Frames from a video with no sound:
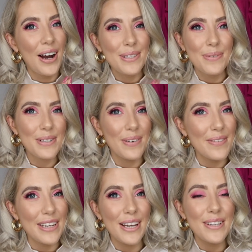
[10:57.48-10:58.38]
guys watch my
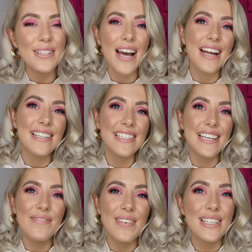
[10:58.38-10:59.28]
videos and
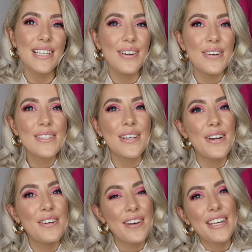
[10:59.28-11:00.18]
it means means a lot.
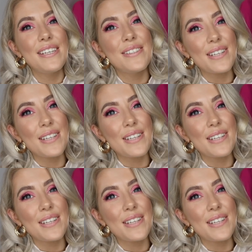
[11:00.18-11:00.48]
So thank